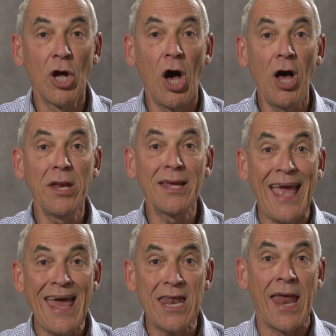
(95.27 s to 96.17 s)
God
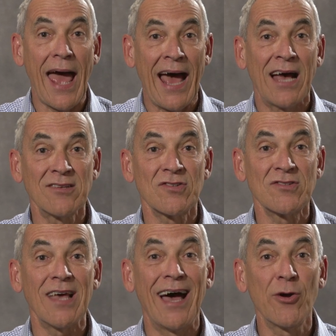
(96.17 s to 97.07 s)
again
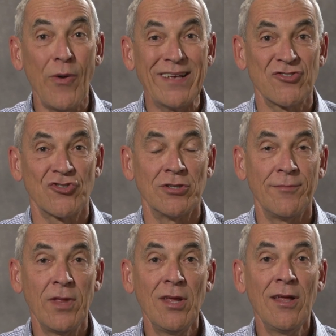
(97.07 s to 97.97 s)
asks a question.
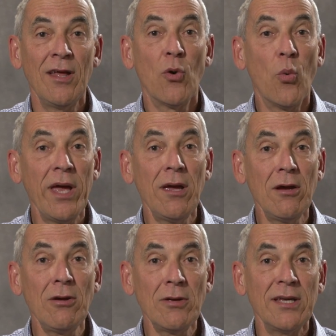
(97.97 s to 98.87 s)

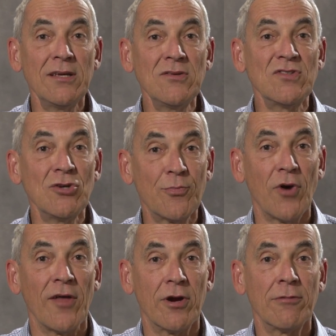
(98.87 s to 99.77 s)
Where is your
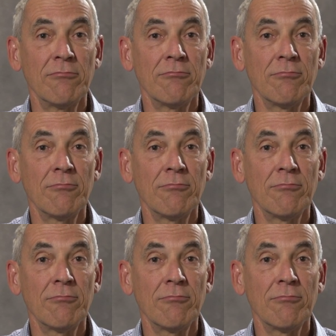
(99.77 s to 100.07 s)
brother?